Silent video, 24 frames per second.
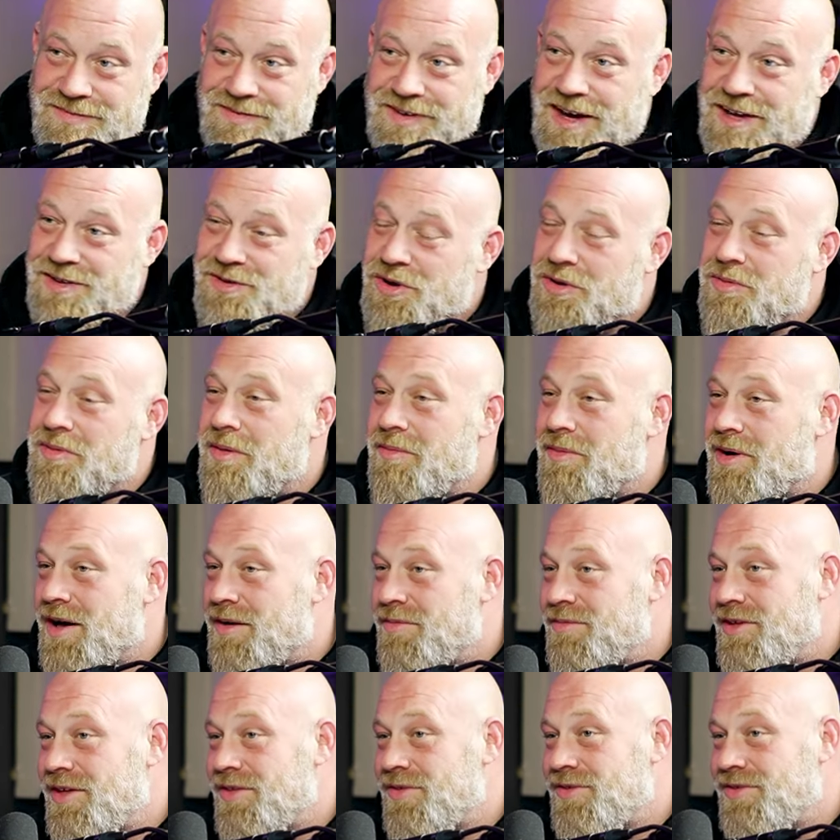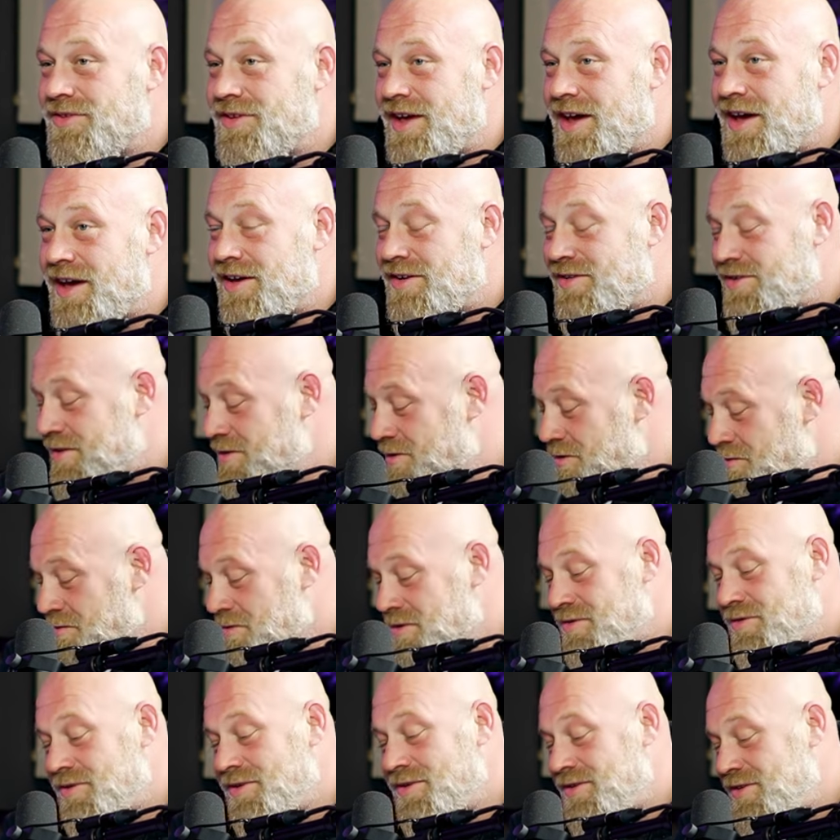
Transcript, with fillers: I told my mom the other day, I said, don't worry,